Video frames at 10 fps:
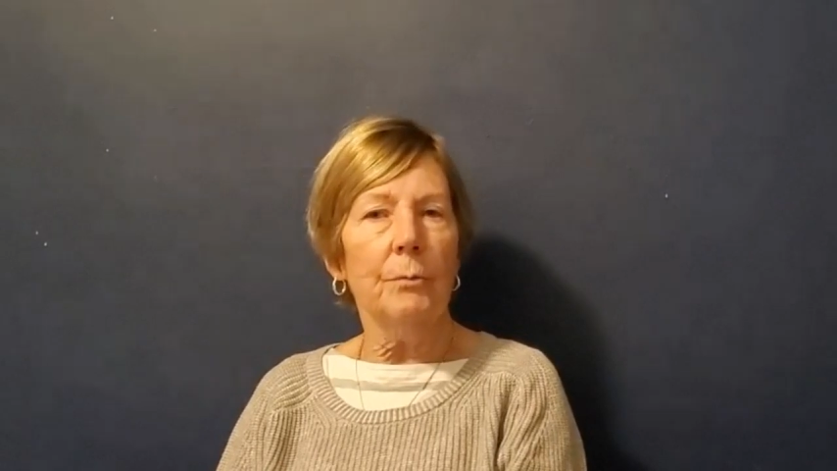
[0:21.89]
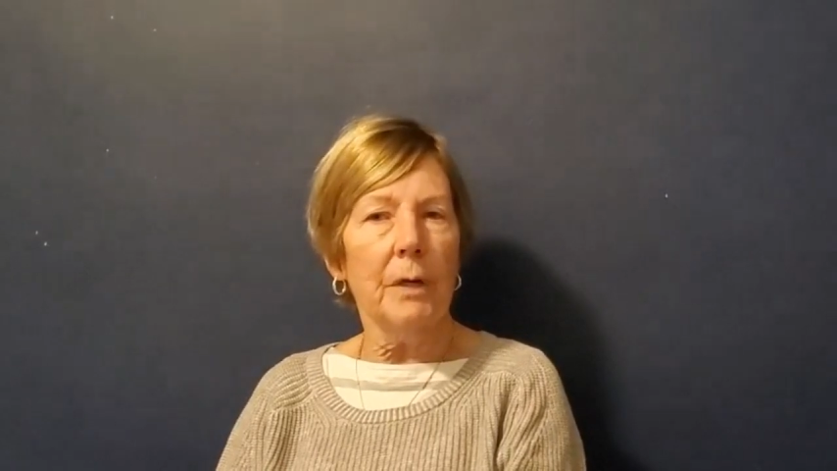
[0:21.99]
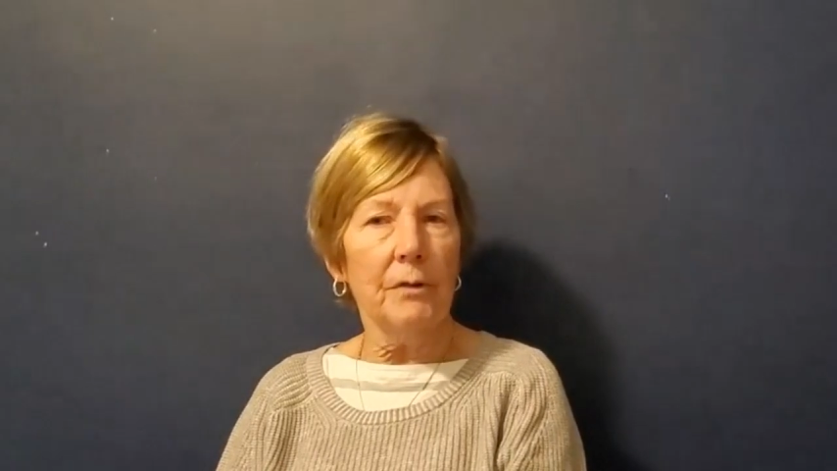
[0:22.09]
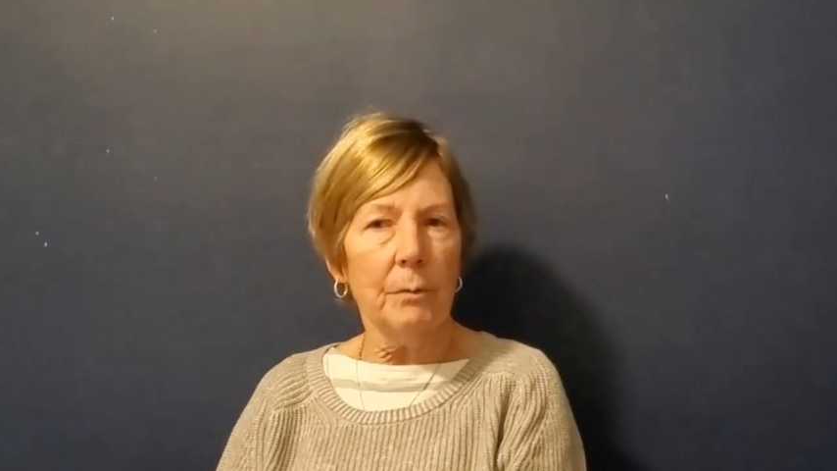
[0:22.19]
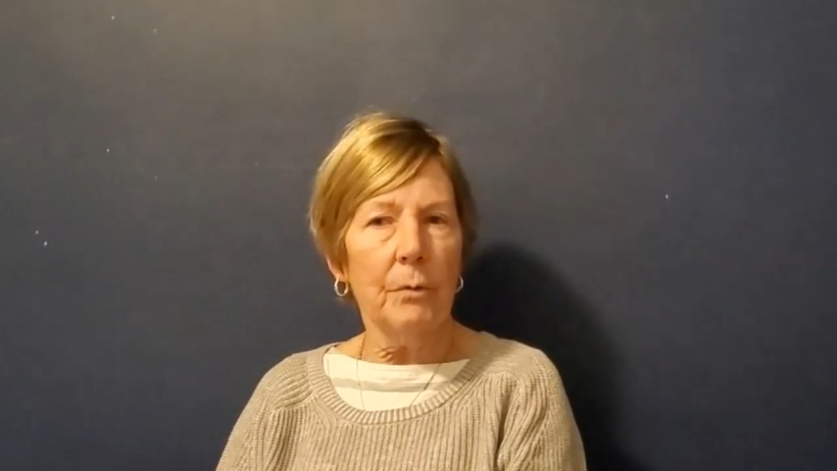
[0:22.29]

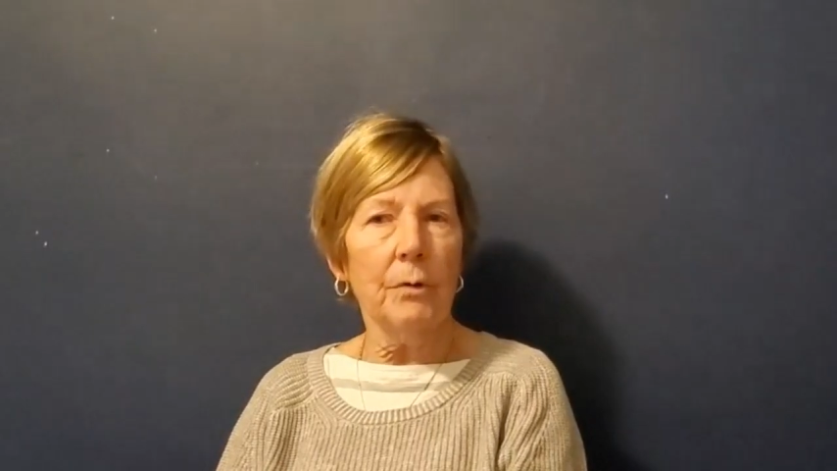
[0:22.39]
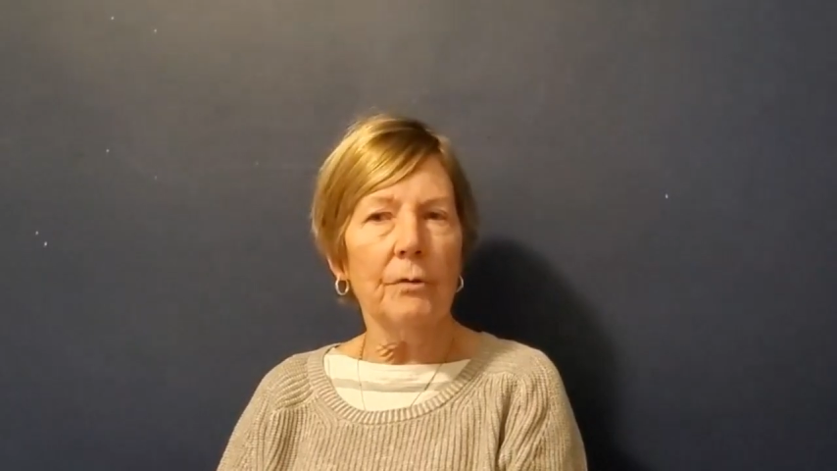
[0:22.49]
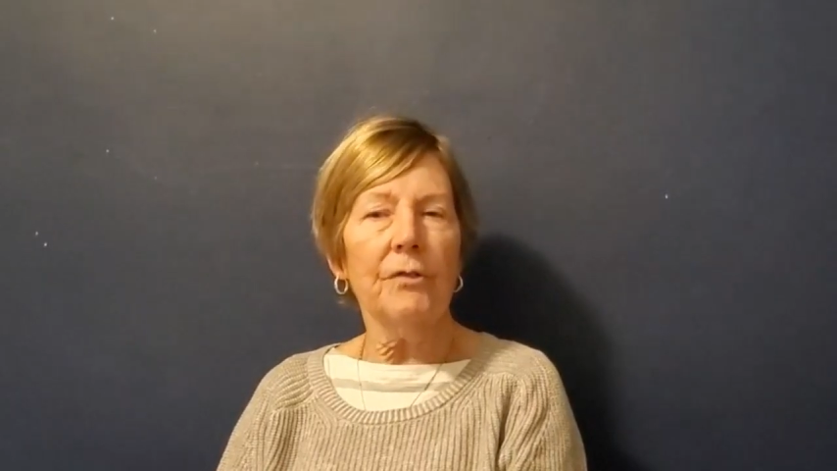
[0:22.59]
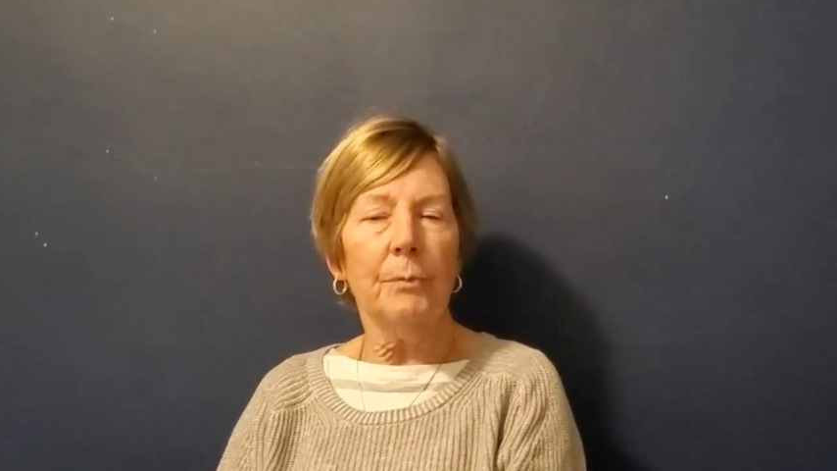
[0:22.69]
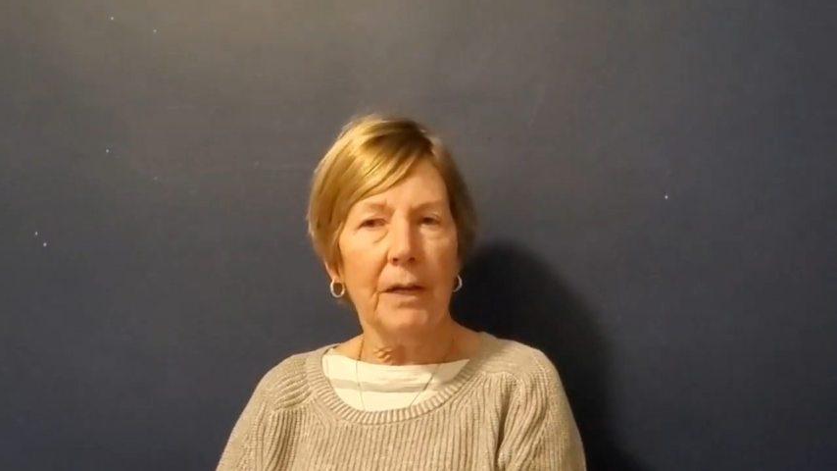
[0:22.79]

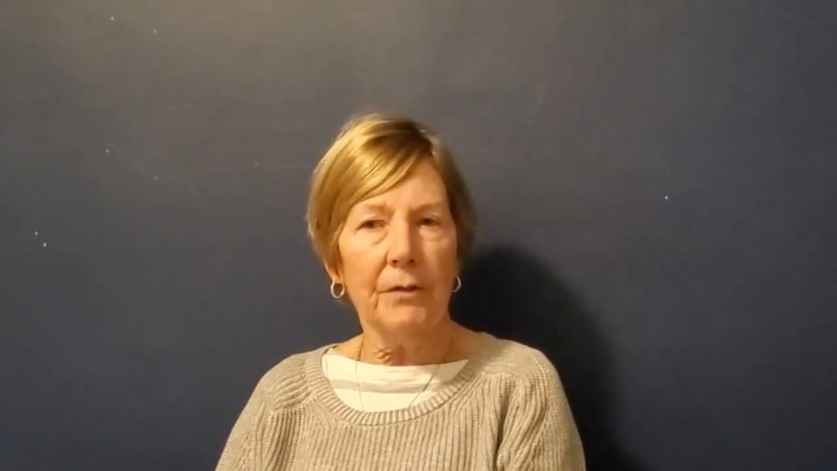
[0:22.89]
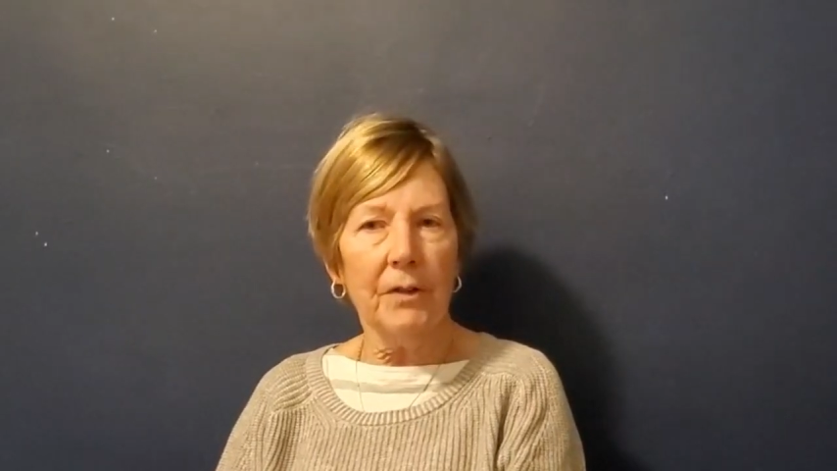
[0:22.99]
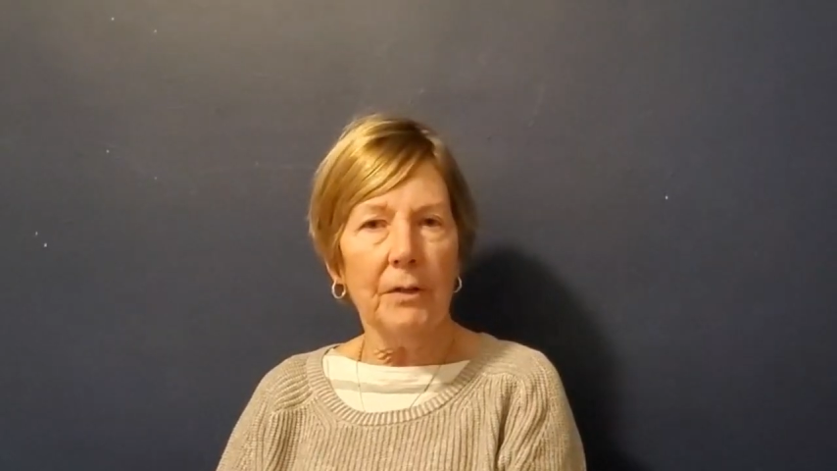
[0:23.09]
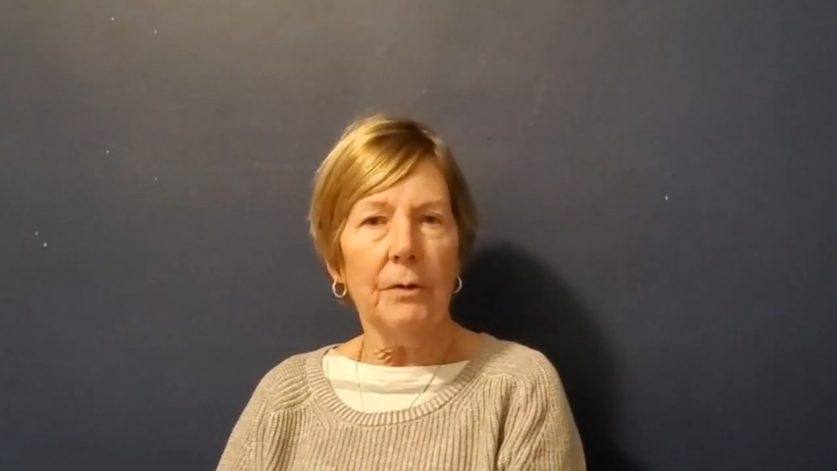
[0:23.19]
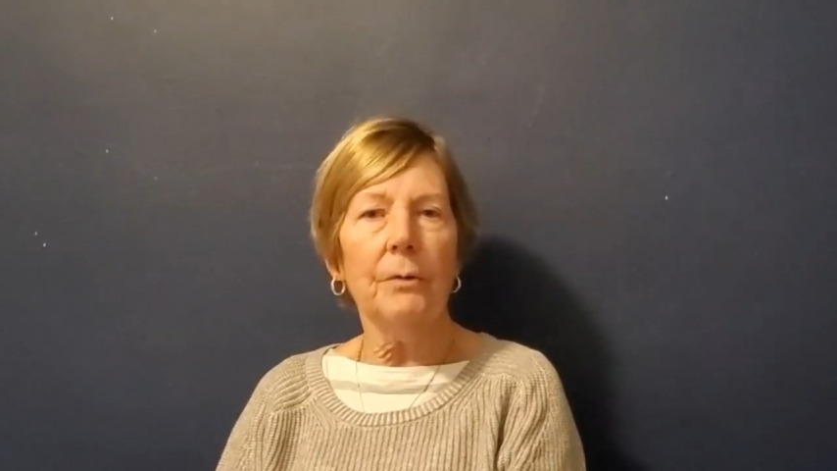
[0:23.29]
Matamoros,
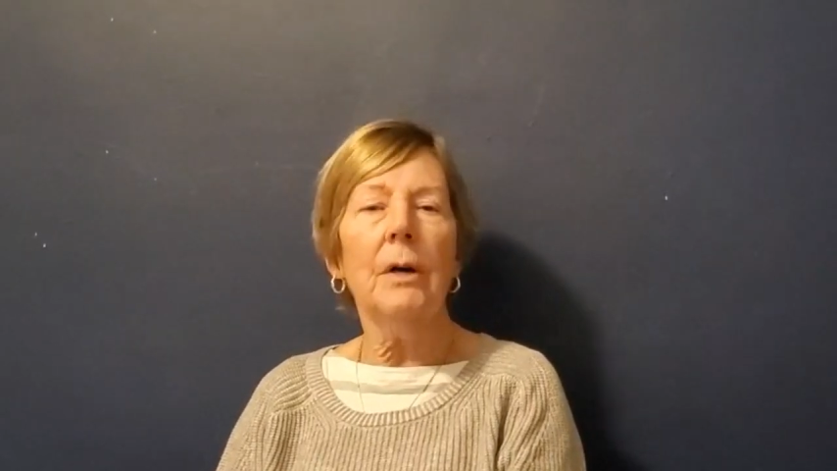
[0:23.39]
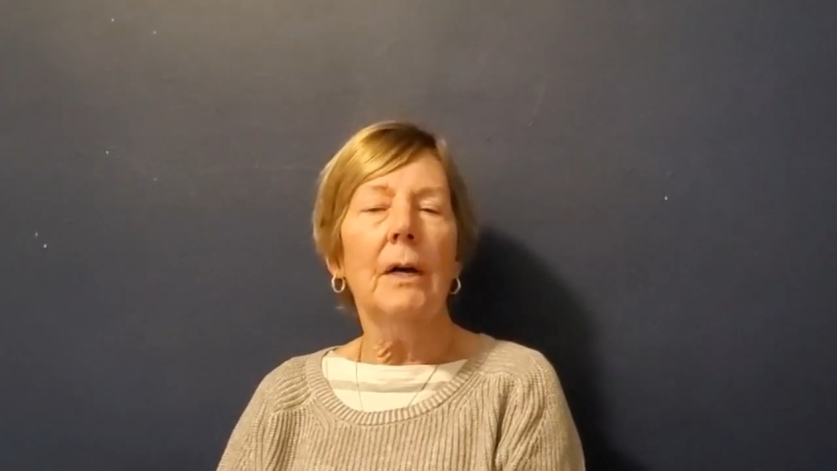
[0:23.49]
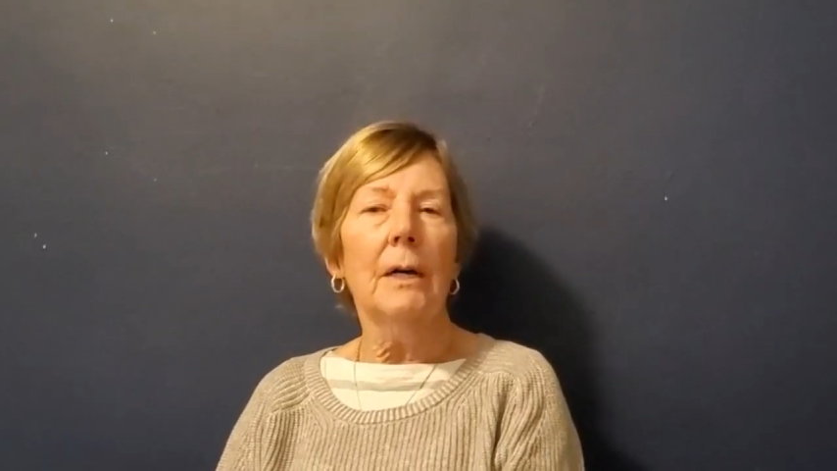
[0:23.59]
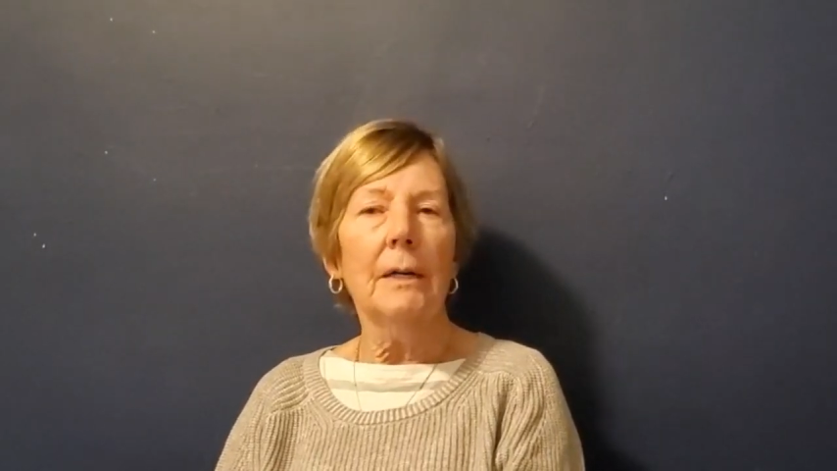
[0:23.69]
Mexico,